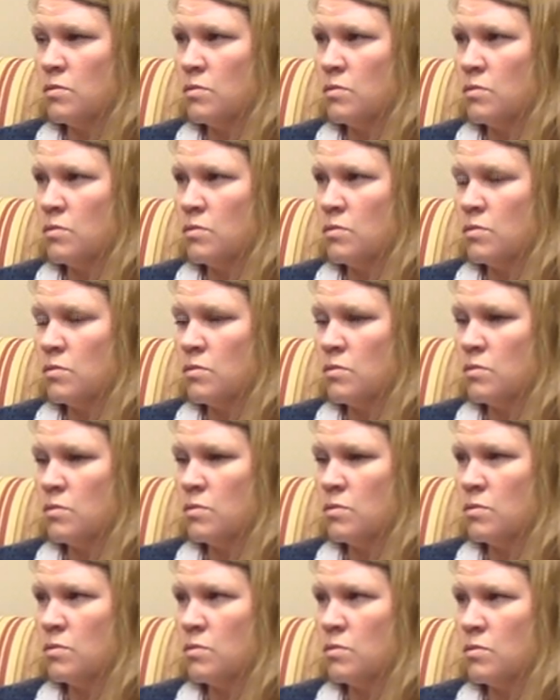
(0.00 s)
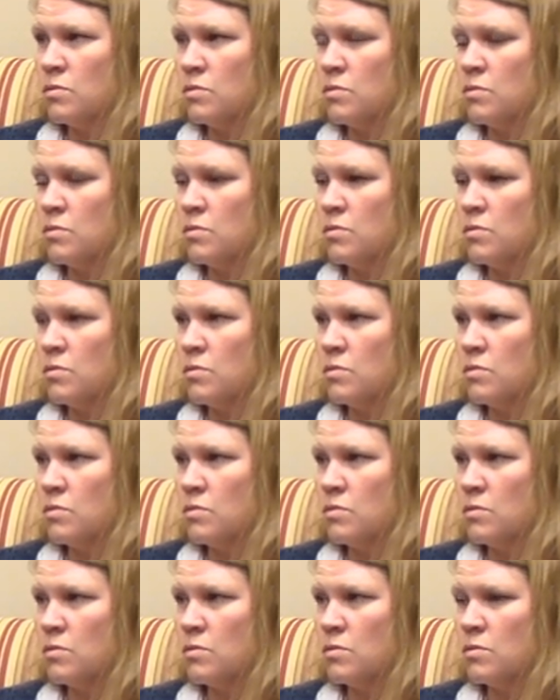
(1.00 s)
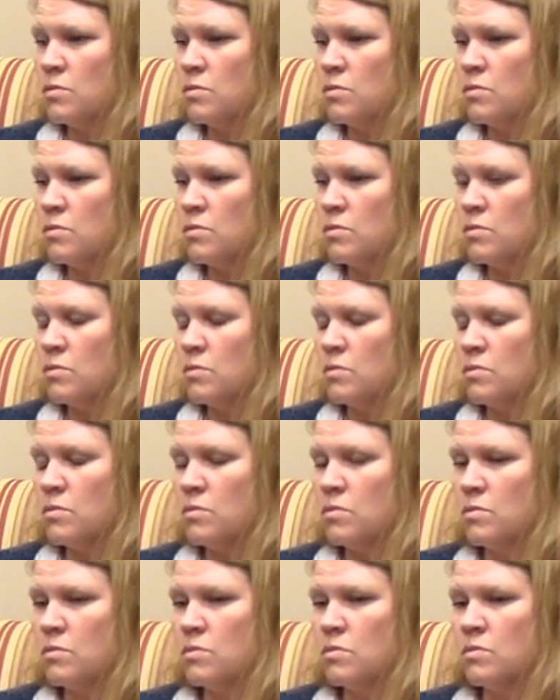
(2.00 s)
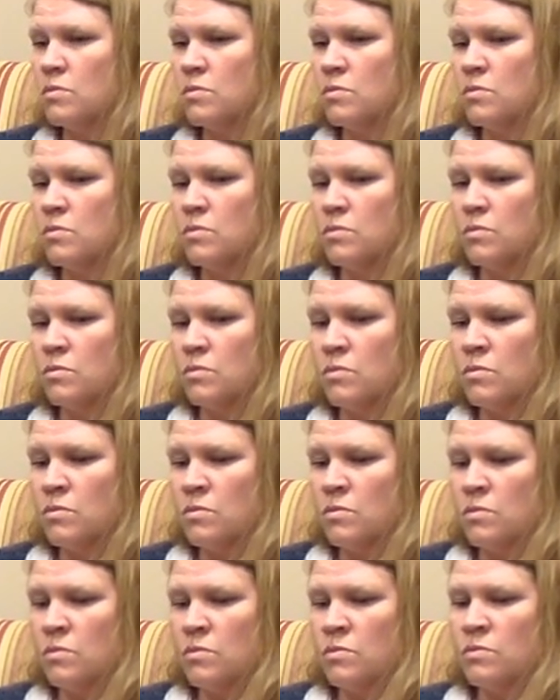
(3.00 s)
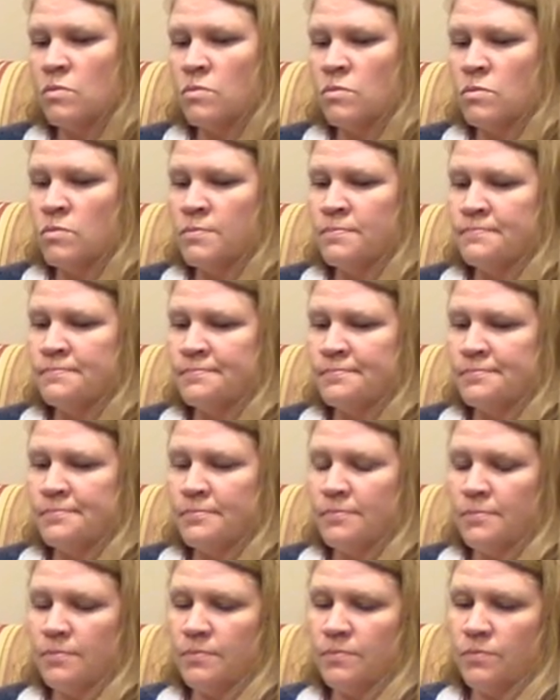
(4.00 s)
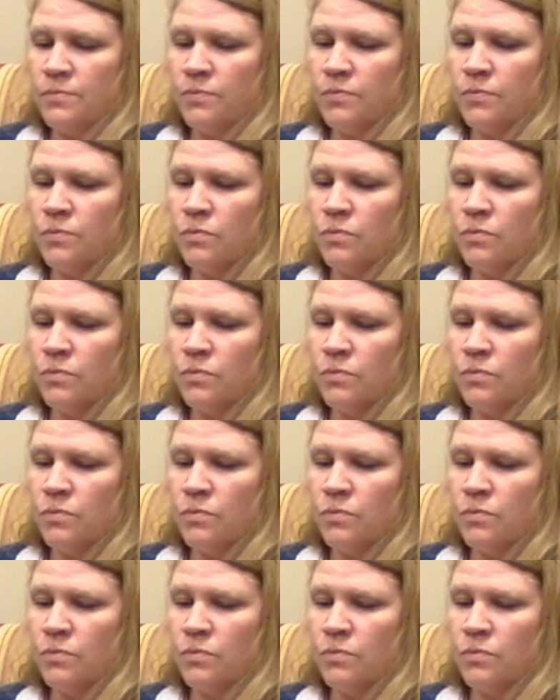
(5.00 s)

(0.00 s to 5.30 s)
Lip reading: No words are spoken by the person on screen.